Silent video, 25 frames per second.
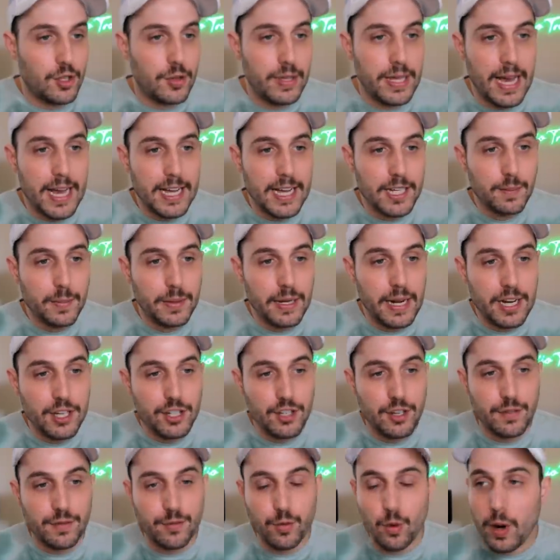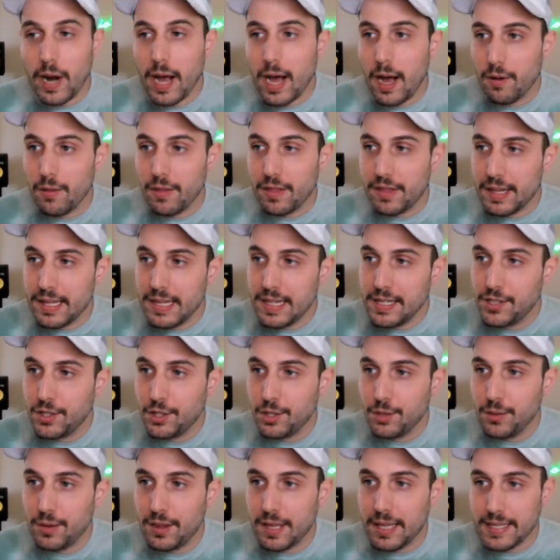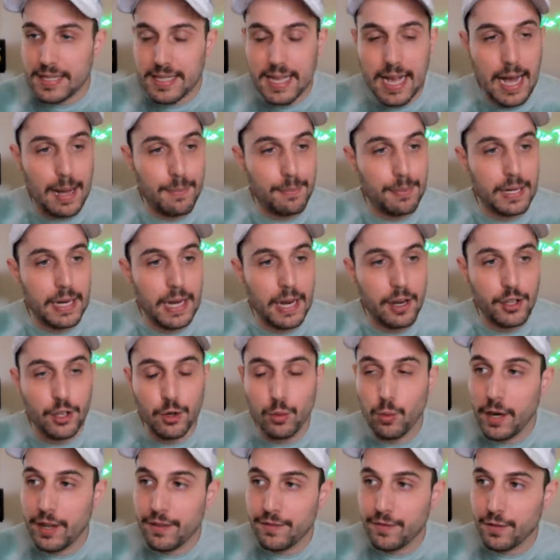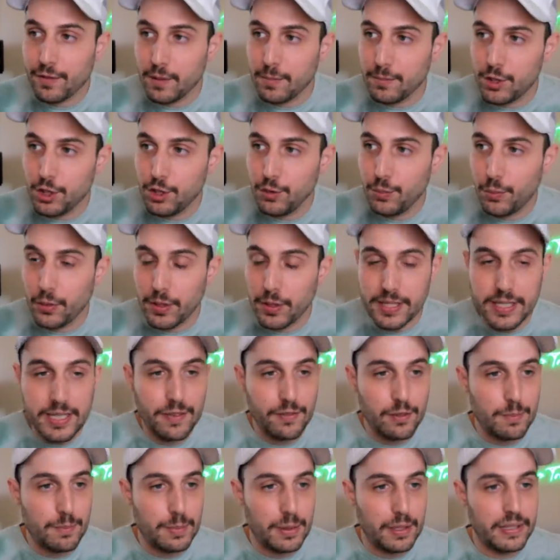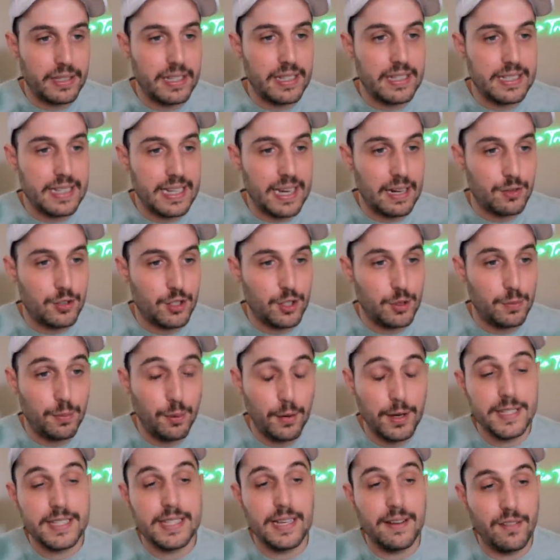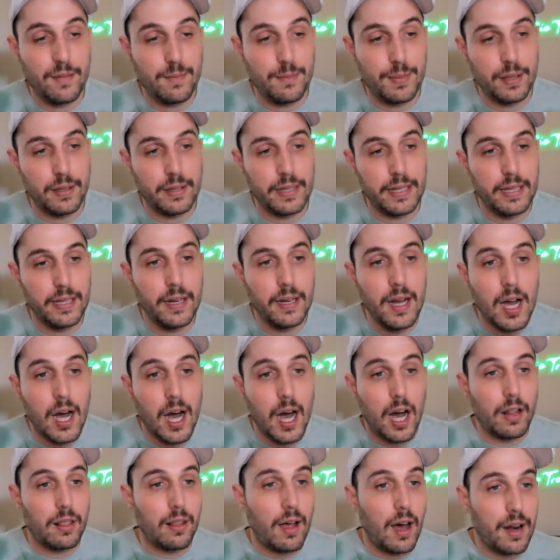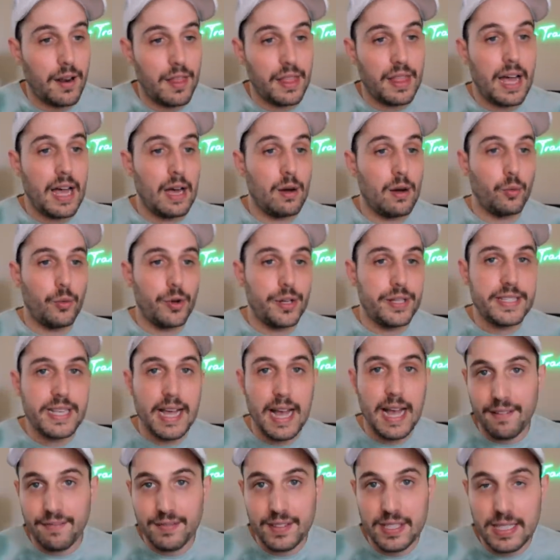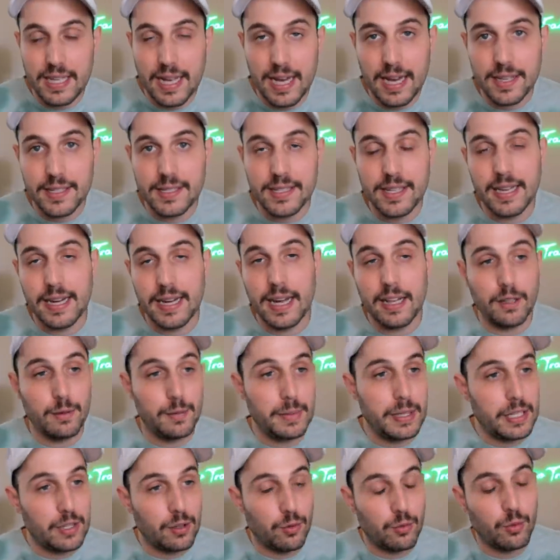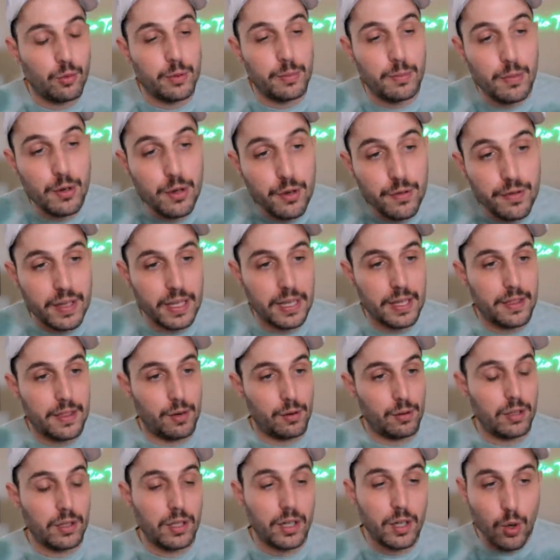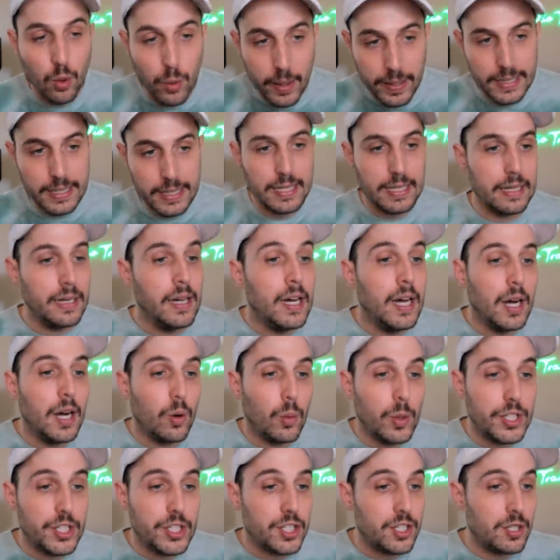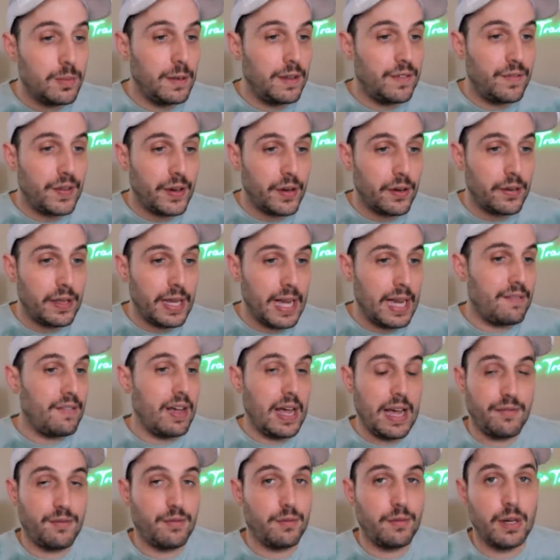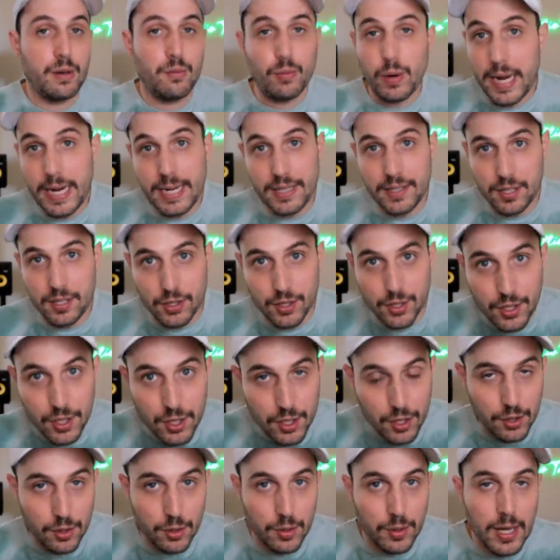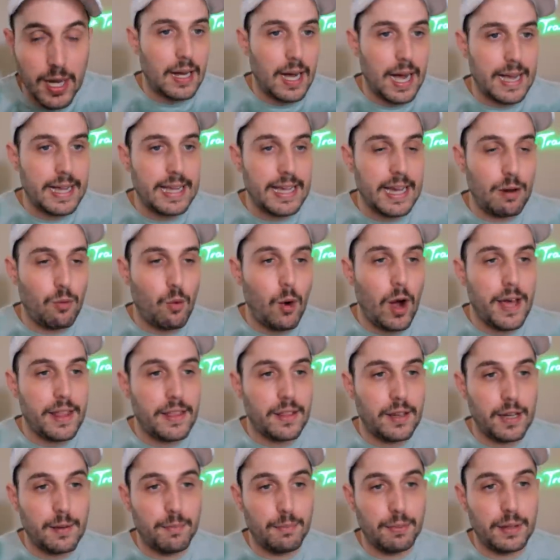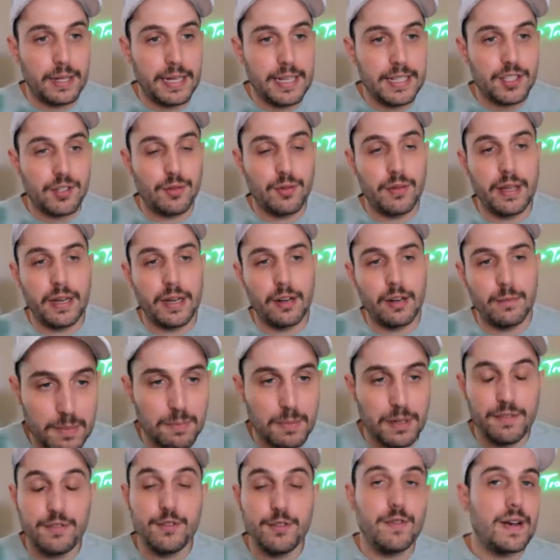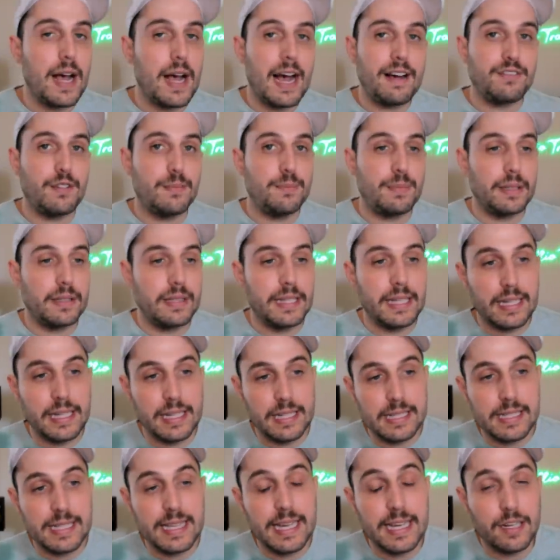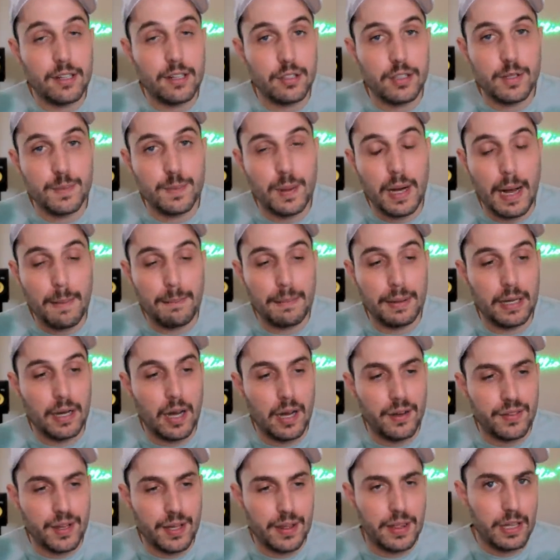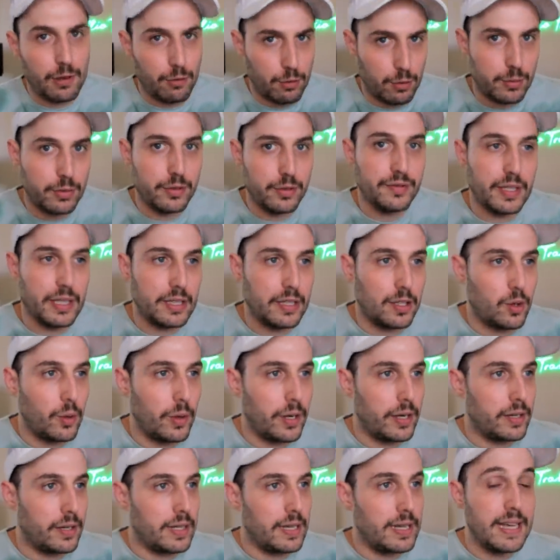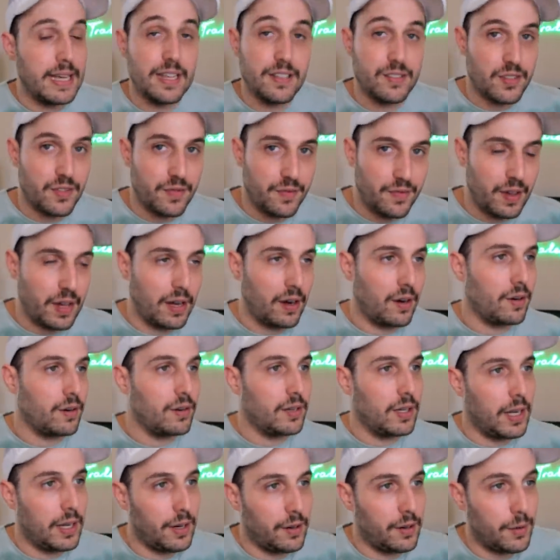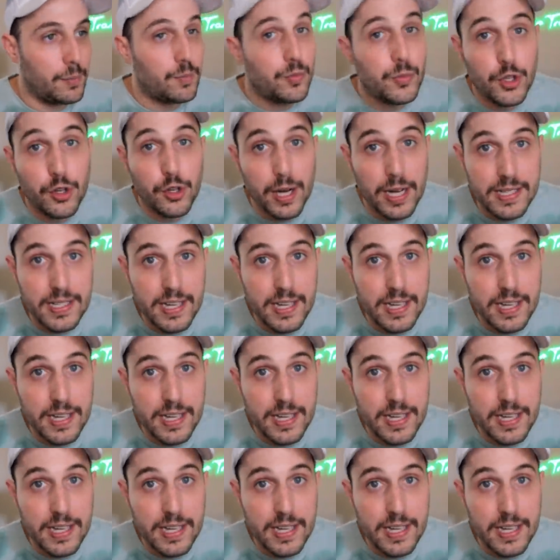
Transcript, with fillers: the explanation for how these two things happen, how you went from 2.7 billion down to 0.7 billion, a lot of that was FTX and Alameda removing their liquidity, which to be fair, they have every right to do. I get why the complaints are there, but if you have half a billion and a scandal is popping off, I think removing liquidity is fair. I don't know. You guys